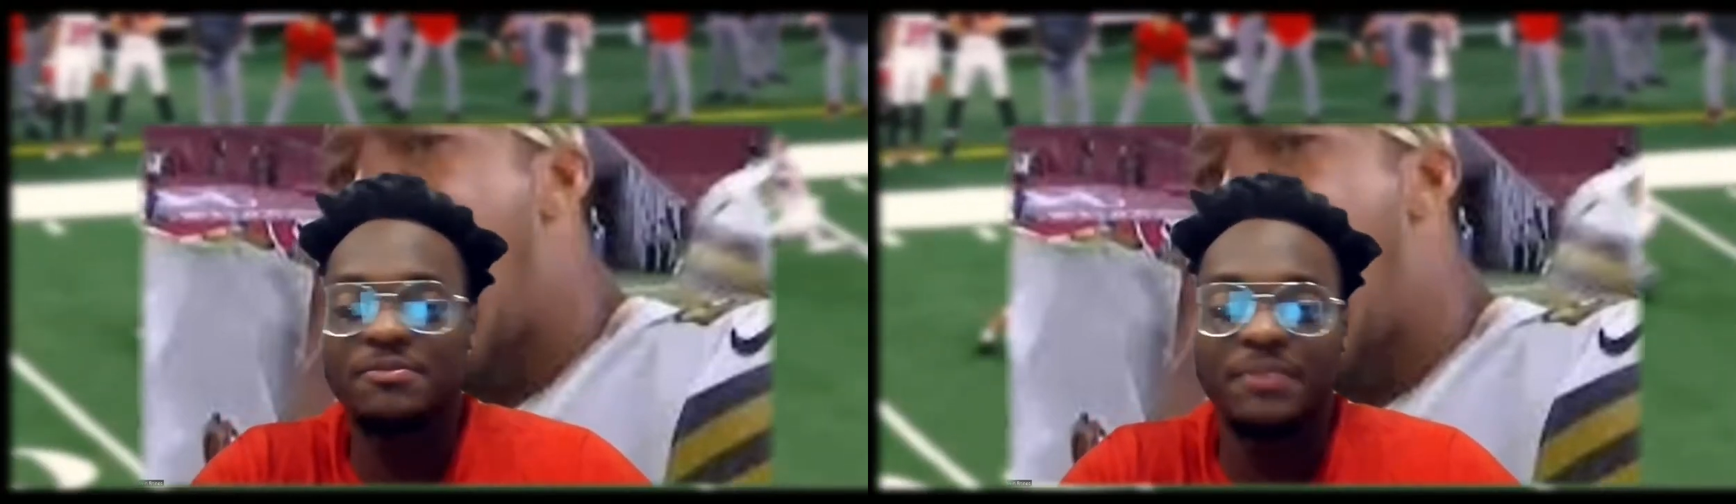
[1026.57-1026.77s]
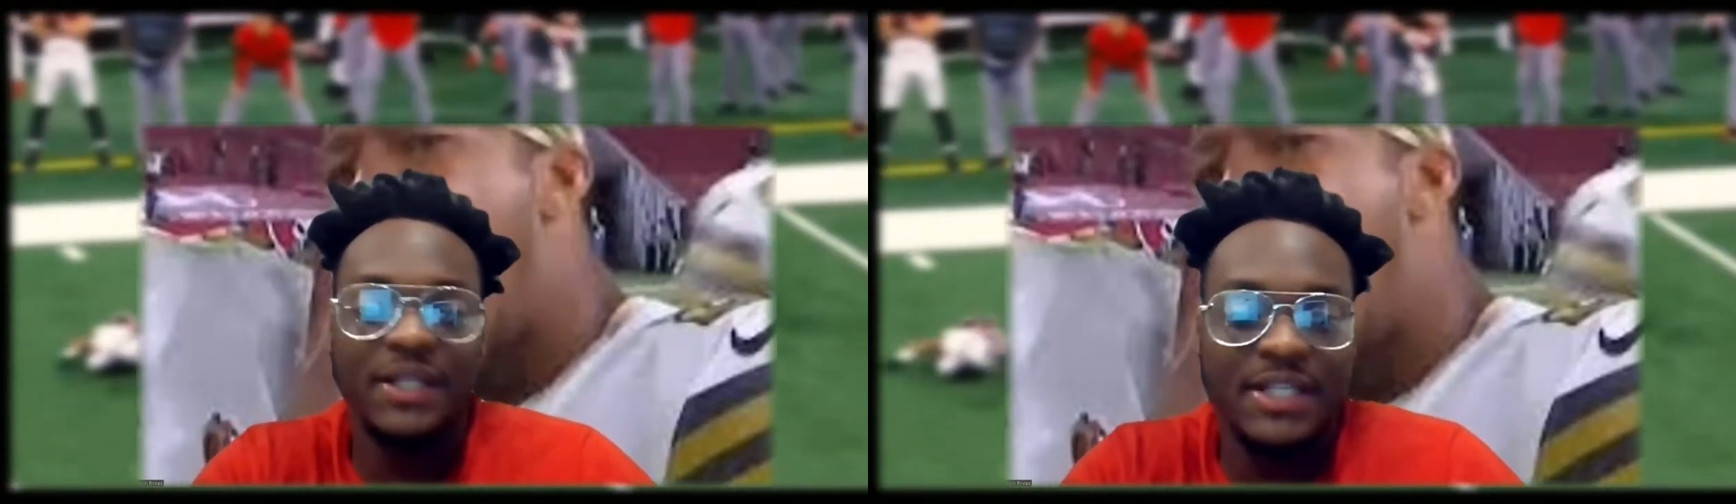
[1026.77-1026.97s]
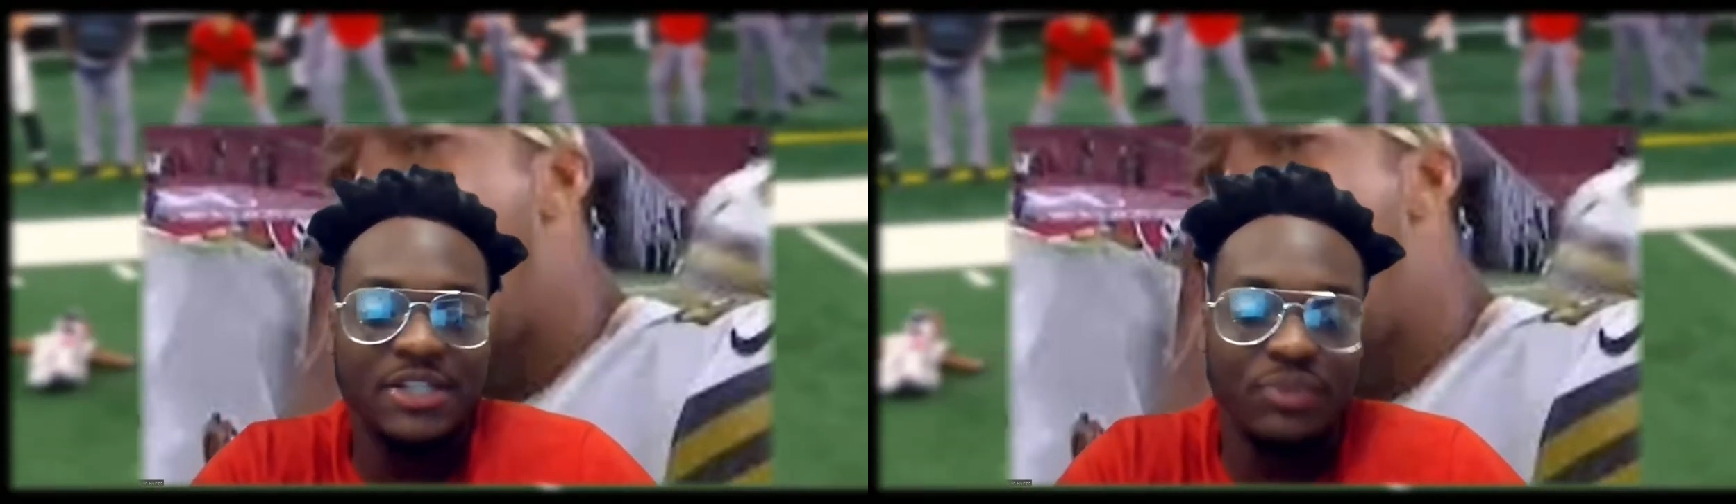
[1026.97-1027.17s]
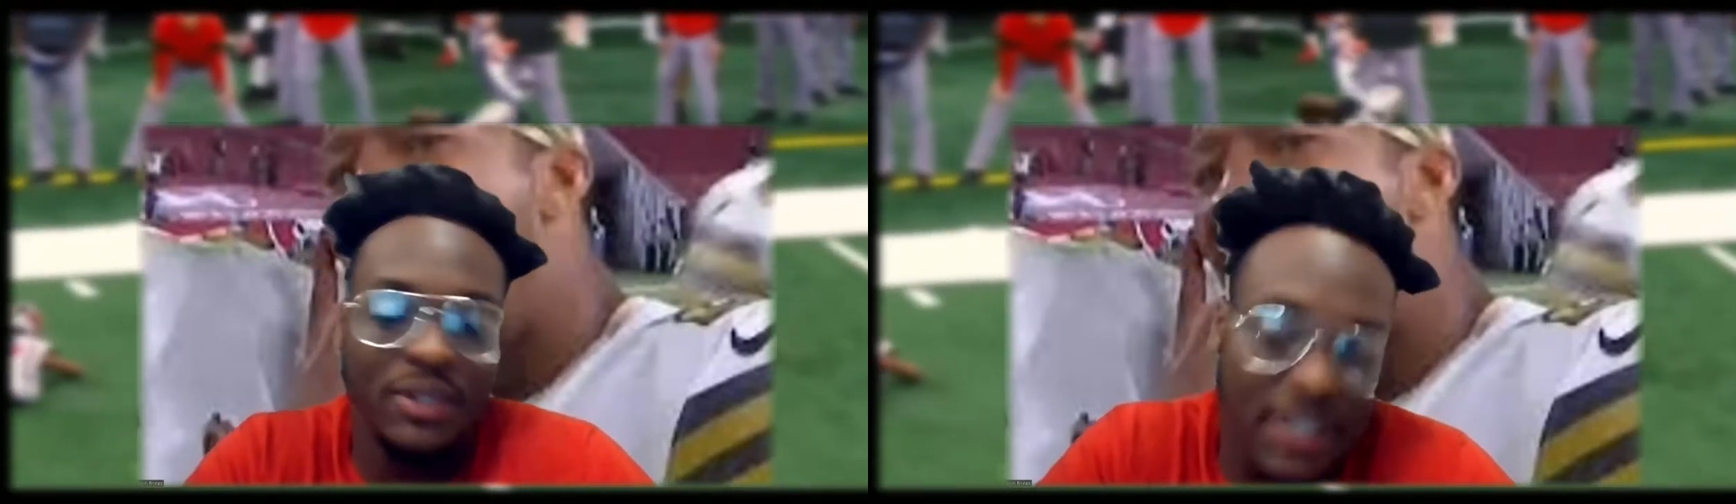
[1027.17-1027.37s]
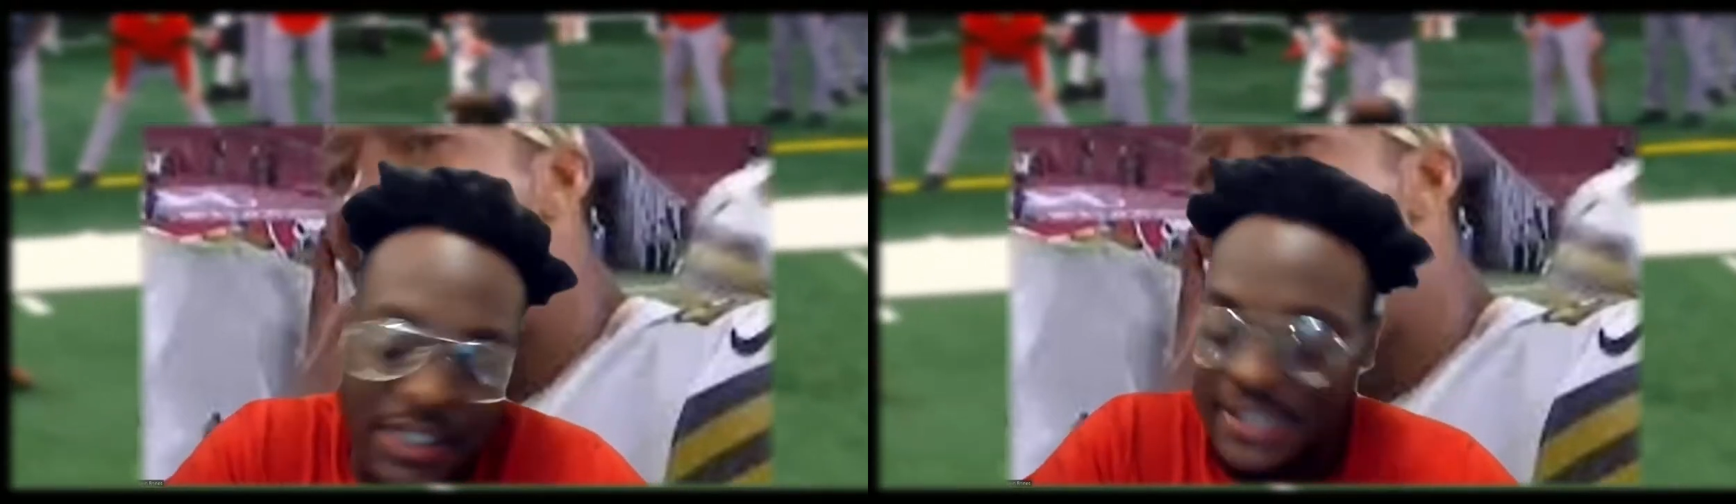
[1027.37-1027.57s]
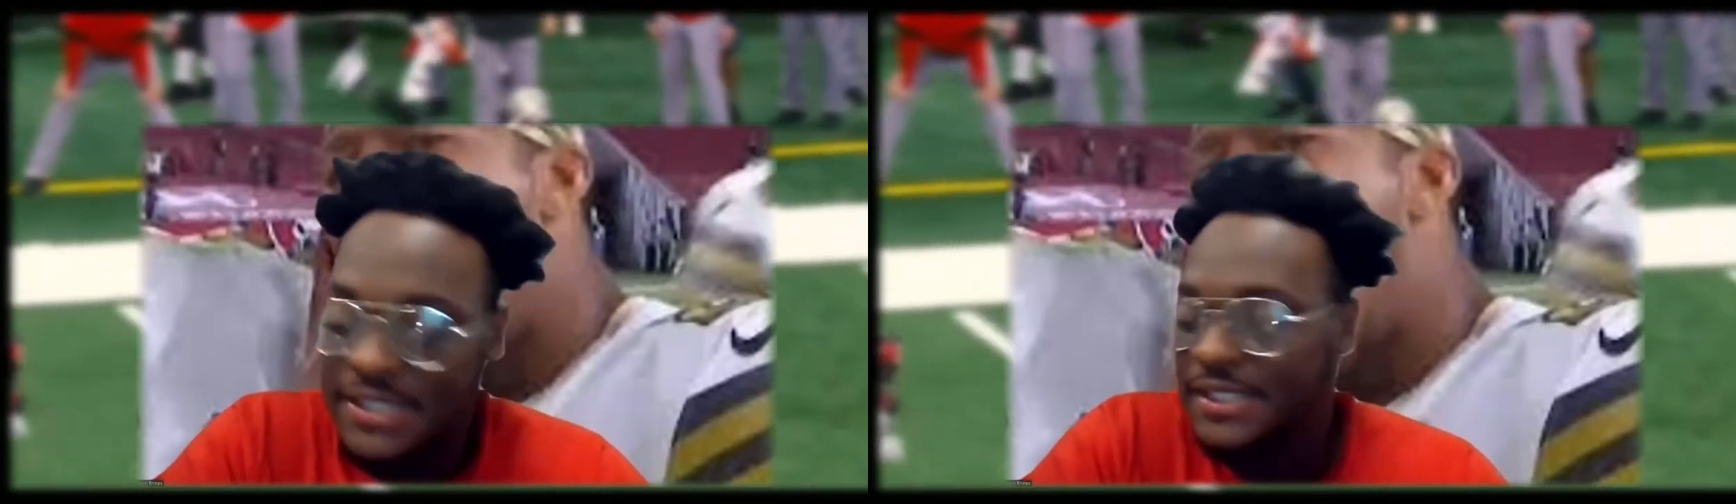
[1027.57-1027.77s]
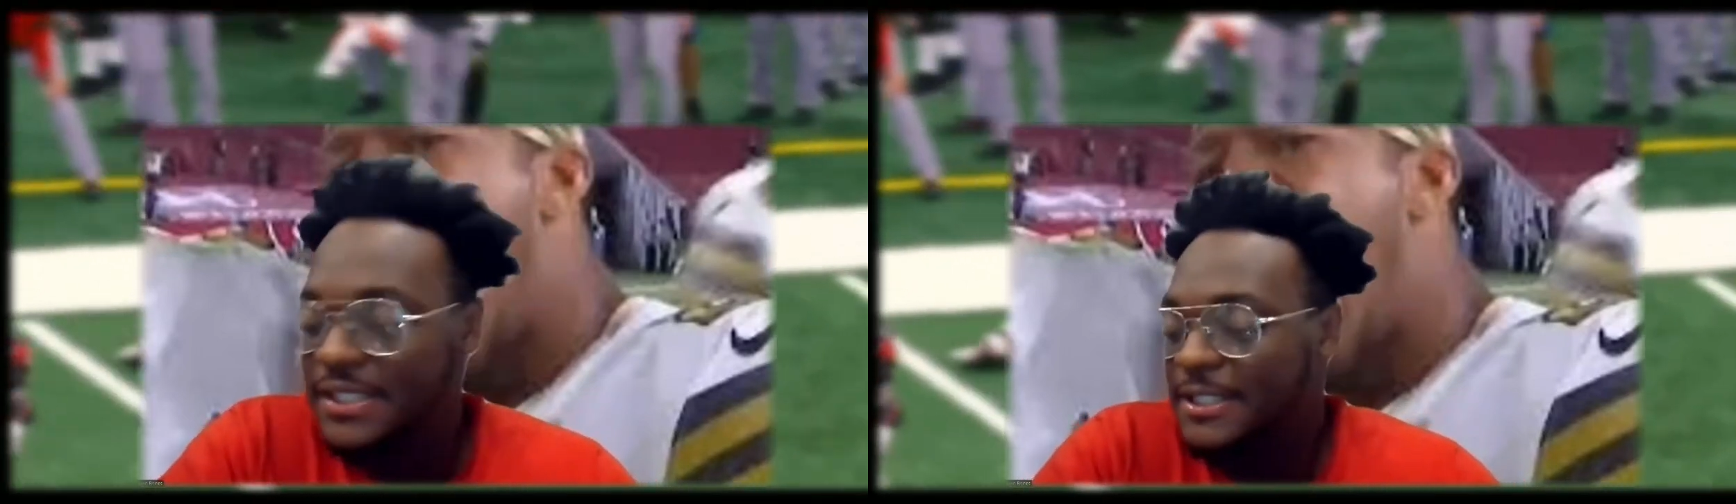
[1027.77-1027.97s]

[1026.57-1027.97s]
but it is what it is.